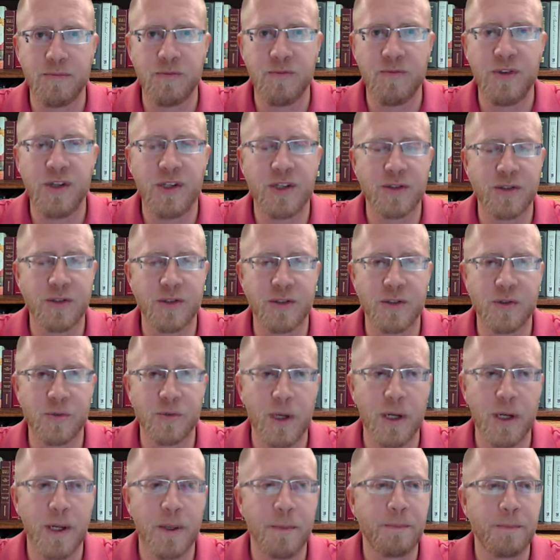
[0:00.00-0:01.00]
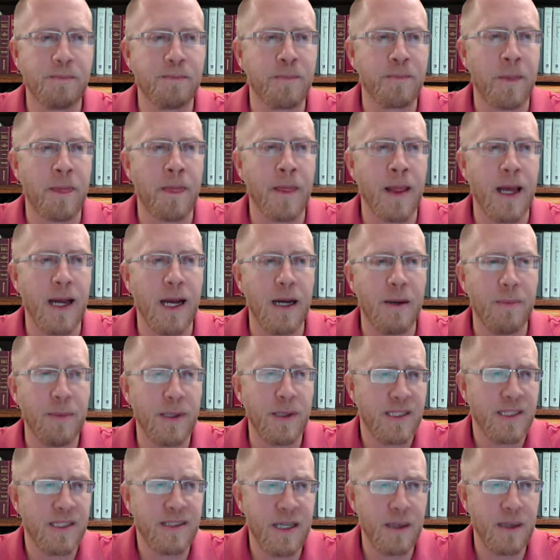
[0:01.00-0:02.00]
features as well.
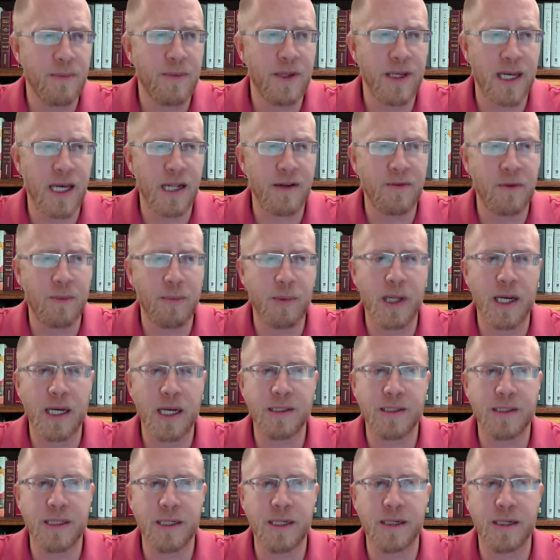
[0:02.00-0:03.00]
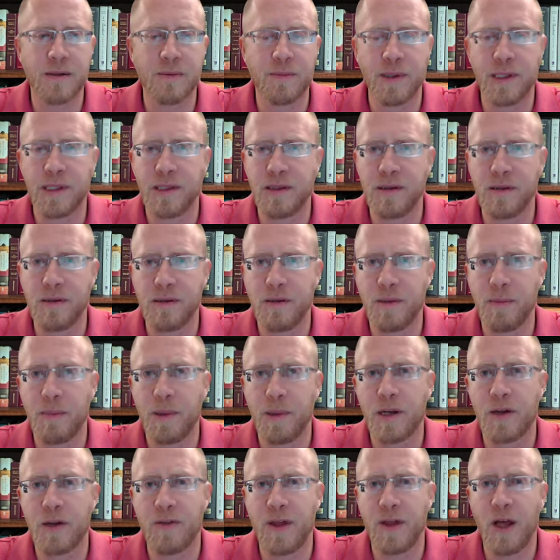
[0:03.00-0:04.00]
Basically, same thing kind of applies here. The
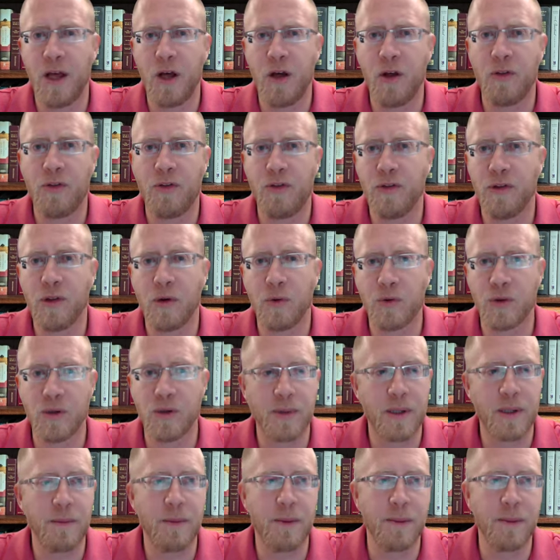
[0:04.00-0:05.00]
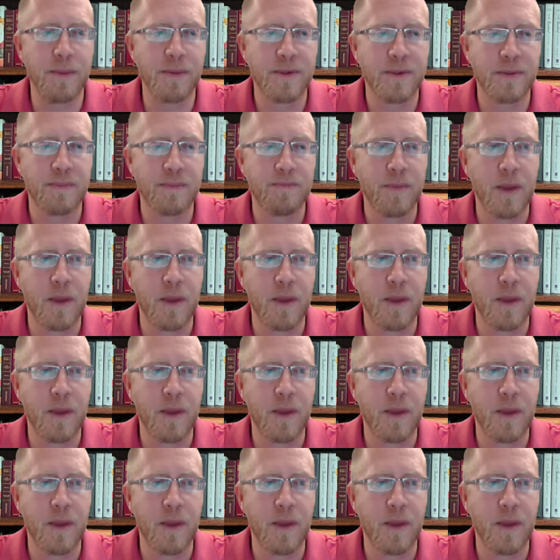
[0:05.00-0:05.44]
better the health, the lower the premiums.